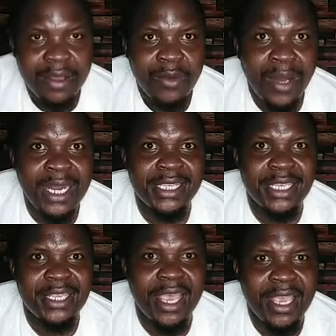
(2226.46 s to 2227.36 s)
What does it
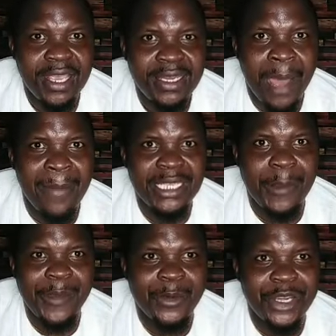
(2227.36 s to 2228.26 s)
say? Numbers
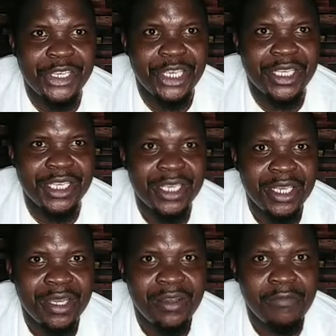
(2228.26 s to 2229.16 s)
chapter 26,
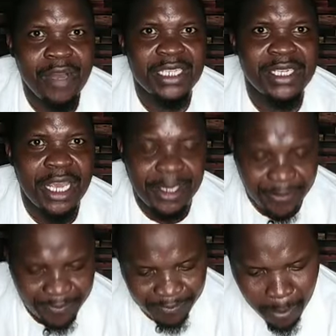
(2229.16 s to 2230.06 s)
verse 10.
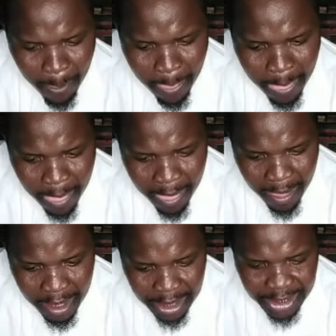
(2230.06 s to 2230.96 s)

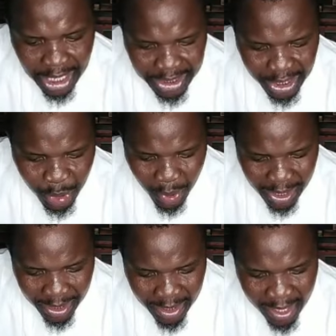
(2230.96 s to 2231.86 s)
It says this way.
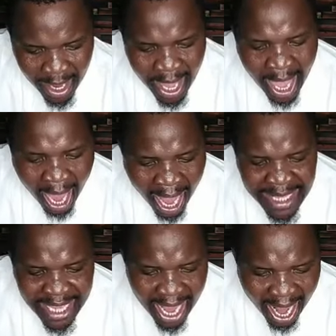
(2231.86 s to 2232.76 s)

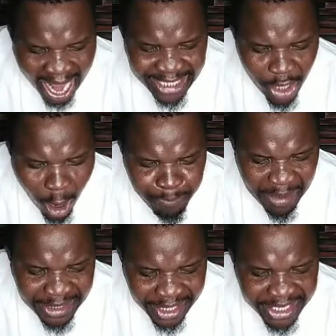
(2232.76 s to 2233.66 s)
And the earth
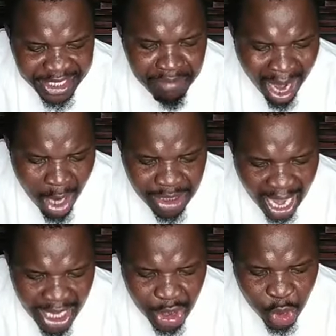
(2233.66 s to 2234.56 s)
opened its mouth
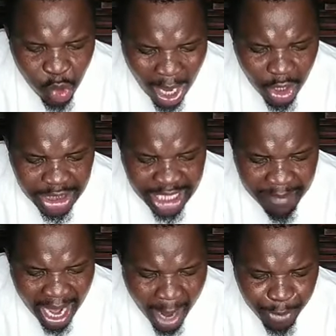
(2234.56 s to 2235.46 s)
and swallowed
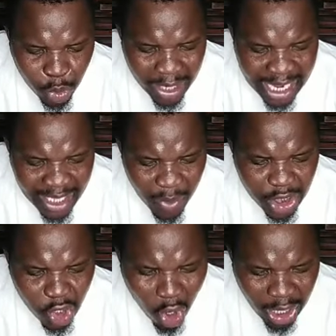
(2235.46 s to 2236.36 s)
them up together
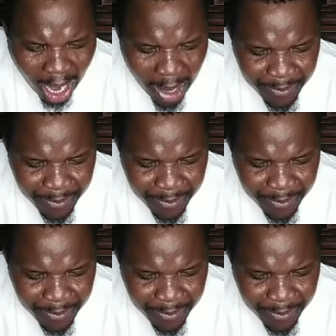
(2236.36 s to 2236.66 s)
with Korah.